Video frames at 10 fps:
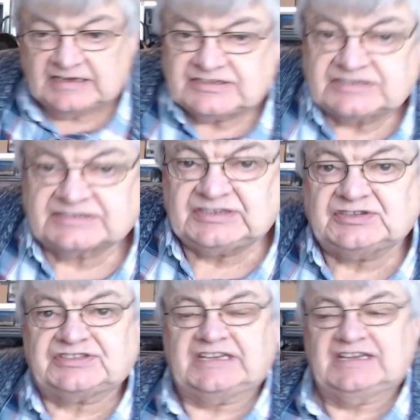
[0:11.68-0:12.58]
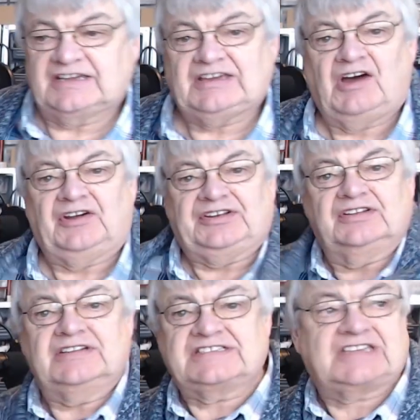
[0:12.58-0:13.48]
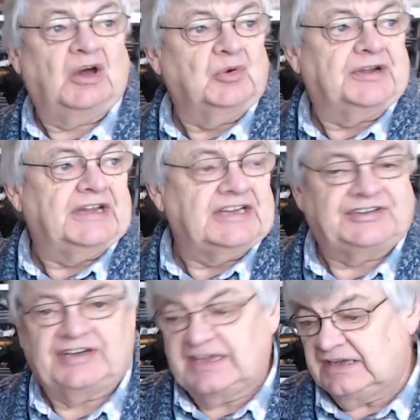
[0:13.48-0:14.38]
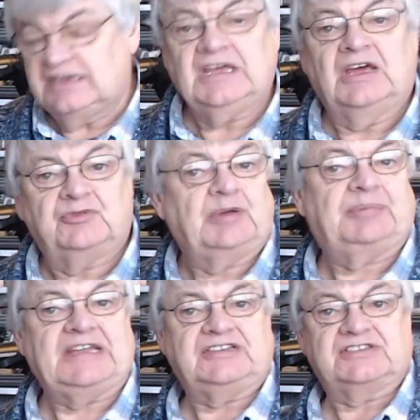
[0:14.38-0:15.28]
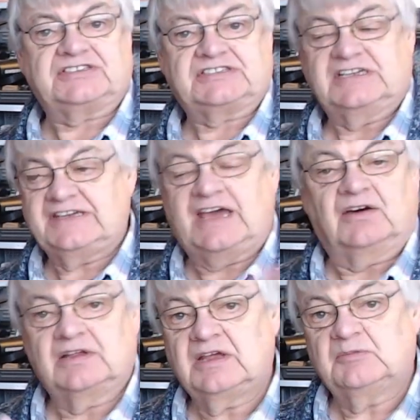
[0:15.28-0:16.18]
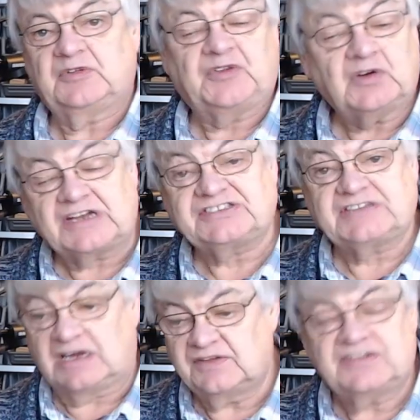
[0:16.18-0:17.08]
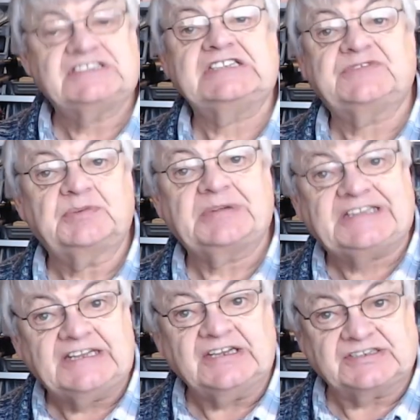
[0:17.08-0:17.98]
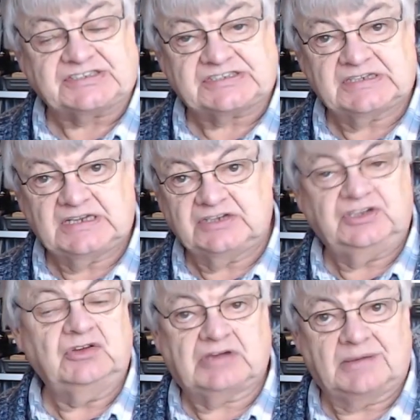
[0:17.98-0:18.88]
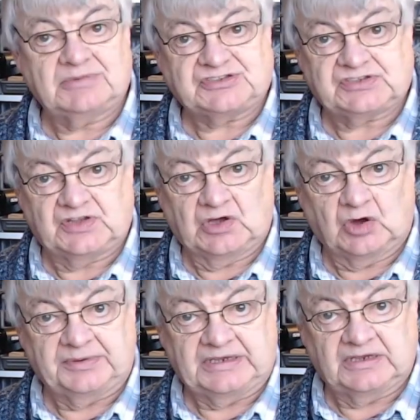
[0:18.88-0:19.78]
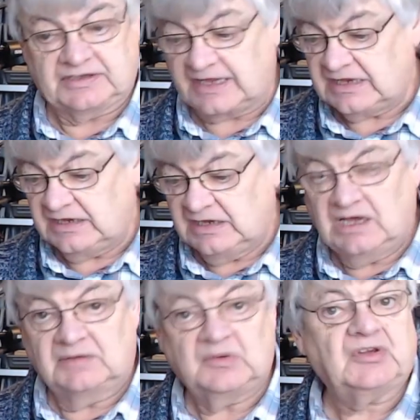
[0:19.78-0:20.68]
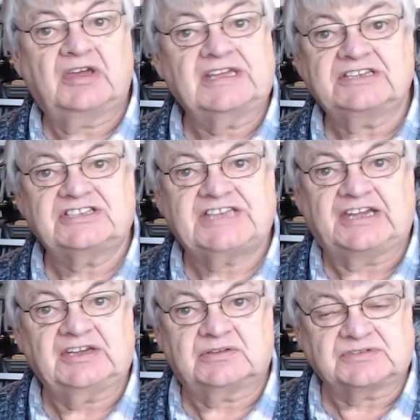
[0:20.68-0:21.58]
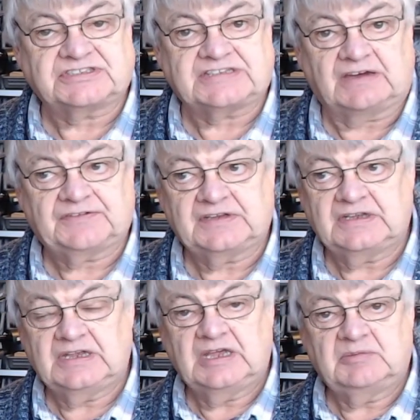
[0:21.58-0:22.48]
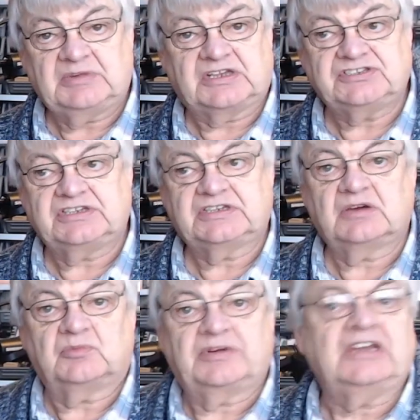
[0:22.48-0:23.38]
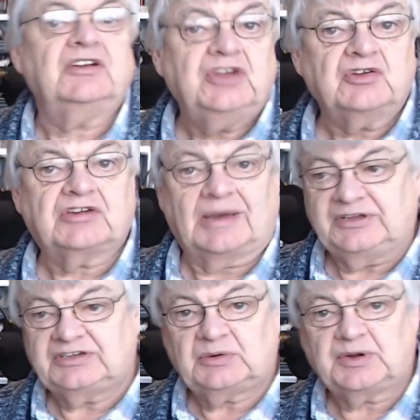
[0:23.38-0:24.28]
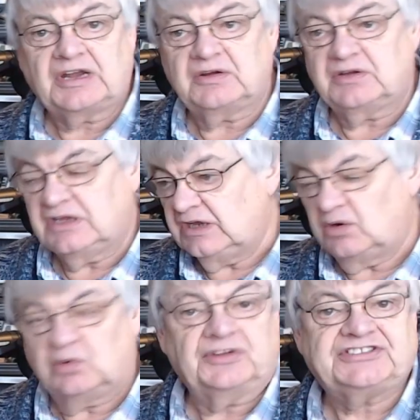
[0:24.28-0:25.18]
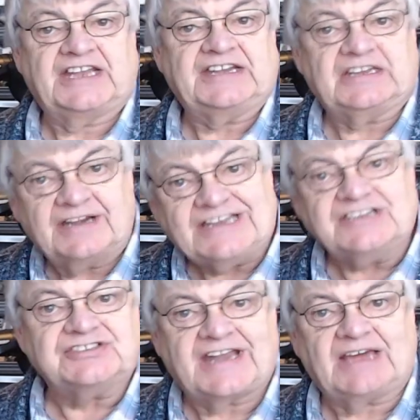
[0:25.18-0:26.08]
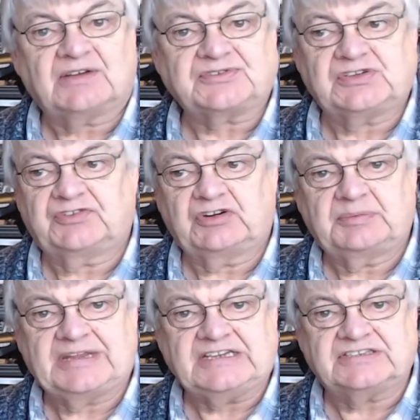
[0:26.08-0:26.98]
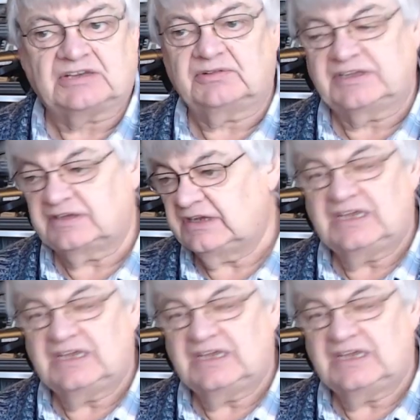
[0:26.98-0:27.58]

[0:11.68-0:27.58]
Excuse the cardigan, it's cold in here today. Repeaters. Now, before I start, this is for beginners, newcomers to the hobby, okay? I'm not going into technical stuff because you don't, when you're a newcomer, you don't want to know all the technical ins and outs of the repeater, all the